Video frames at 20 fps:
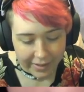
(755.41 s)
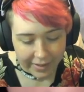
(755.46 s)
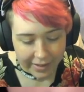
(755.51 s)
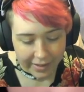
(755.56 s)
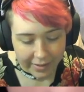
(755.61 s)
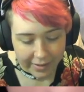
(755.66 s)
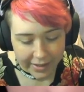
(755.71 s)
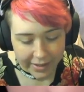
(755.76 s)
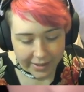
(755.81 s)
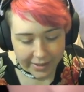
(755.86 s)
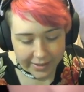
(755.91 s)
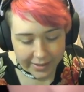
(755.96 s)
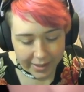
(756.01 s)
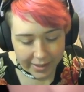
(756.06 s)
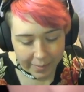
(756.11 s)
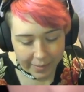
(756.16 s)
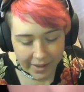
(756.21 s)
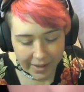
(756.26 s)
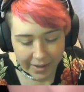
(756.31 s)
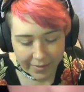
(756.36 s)
I'm going to skip
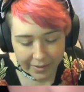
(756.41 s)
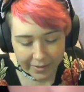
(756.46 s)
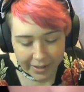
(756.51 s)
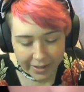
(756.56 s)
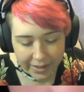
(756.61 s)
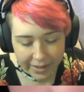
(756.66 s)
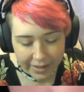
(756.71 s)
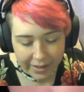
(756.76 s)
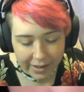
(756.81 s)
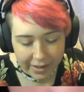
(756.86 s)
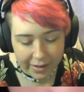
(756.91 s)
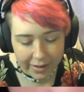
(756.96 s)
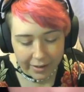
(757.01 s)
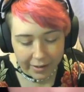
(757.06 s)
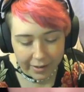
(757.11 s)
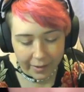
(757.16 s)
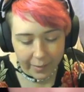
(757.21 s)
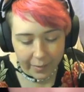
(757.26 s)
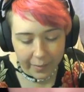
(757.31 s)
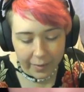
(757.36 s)
that one and
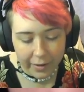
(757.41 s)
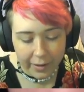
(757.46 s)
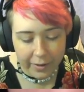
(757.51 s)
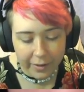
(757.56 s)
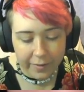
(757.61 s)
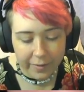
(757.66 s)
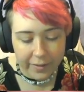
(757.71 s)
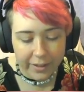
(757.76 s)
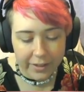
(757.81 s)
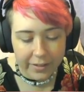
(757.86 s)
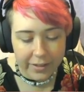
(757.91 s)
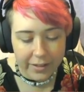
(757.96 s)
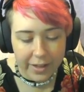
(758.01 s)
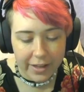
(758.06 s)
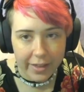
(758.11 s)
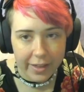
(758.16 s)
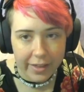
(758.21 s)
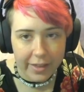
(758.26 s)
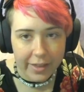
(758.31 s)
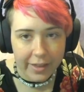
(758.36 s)
go over
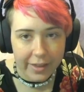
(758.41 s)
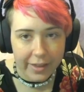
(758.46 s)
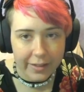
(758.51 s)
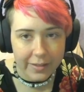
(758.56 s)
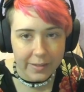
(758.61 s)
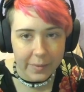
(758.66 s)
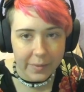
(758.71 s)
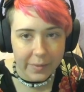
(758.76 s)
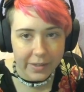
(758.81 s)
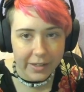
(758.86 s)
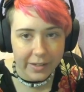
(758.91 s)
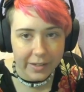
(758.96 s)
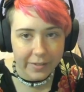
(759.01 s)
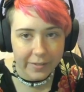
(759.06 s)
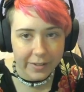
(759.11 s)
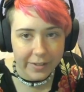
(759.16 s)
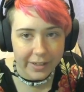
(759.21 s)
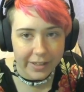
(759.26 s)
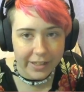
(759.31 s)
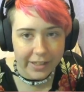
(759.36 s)
to this one
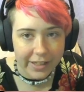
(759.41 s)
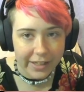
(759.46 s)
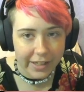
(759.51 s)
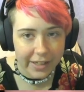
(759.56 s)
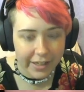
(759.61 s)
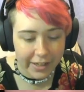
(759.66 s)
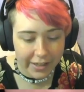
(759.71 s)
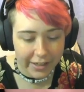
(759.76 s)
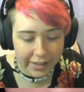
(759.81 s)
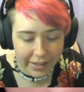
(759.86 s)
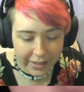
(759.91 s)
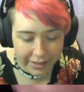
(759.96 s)
over here.